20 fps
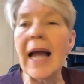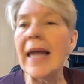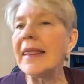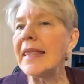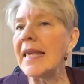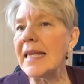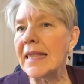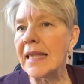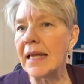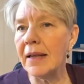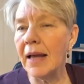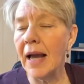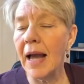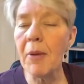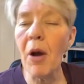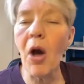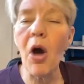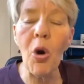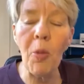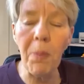I think that
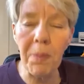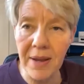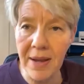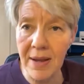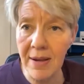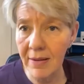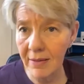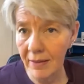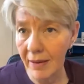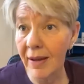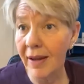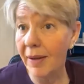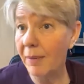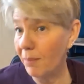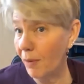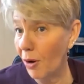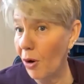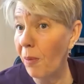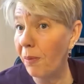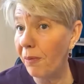I'm
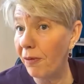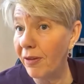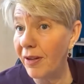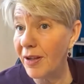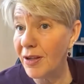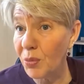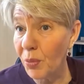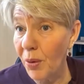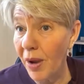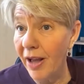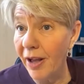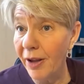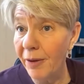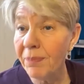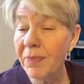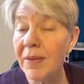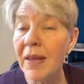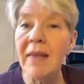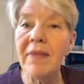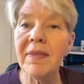hopeful as
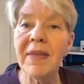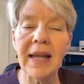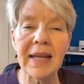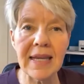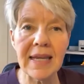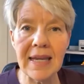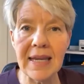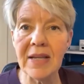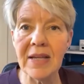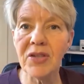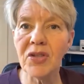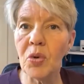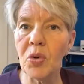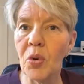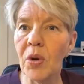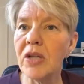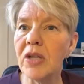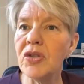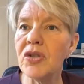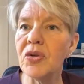well that he is
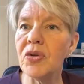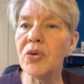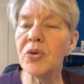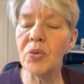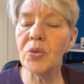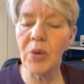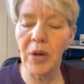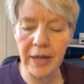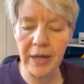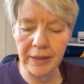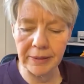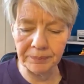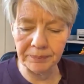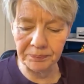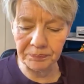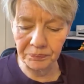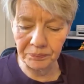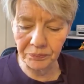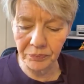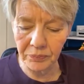going to
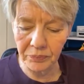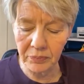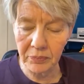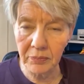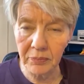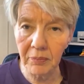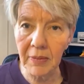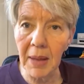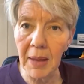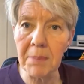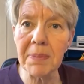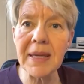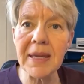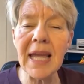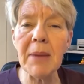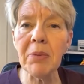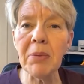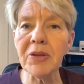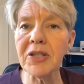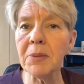
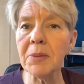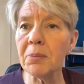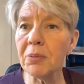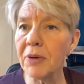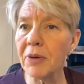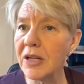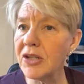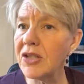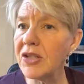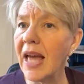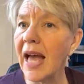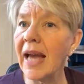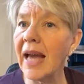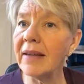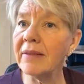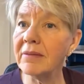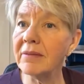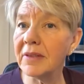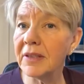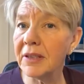be able to bridge
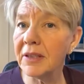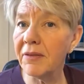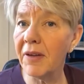that